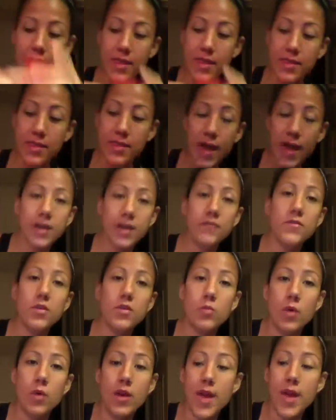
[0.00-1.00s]
Then if you
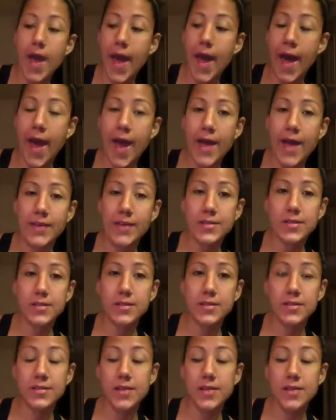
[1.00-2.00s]
want to add
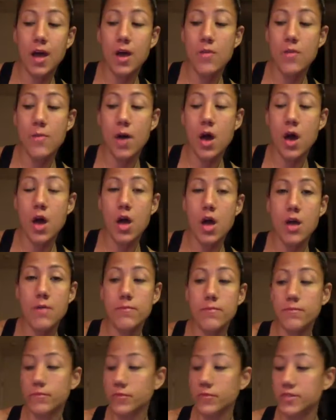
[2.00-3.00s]
some
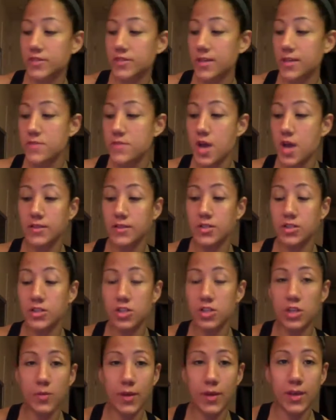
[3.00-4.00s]
nuts
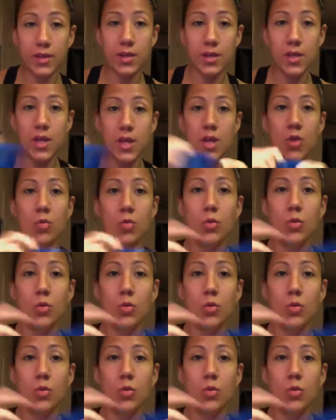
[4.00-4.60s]
to it, well,